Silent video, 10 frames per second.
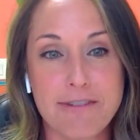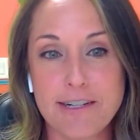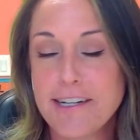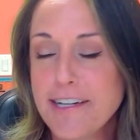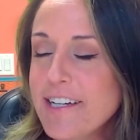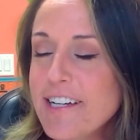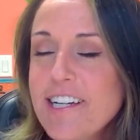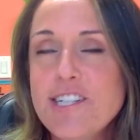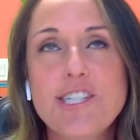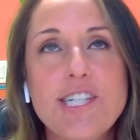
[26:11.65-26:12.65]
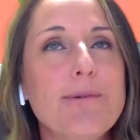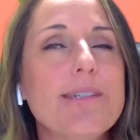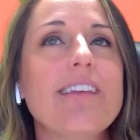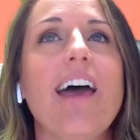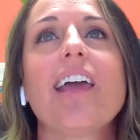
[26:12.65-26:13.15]
And she was
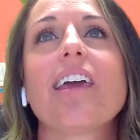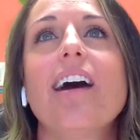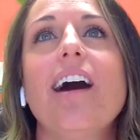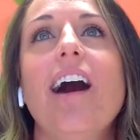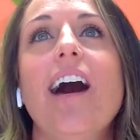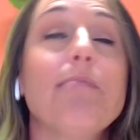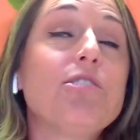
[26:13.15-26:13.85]
like, I'm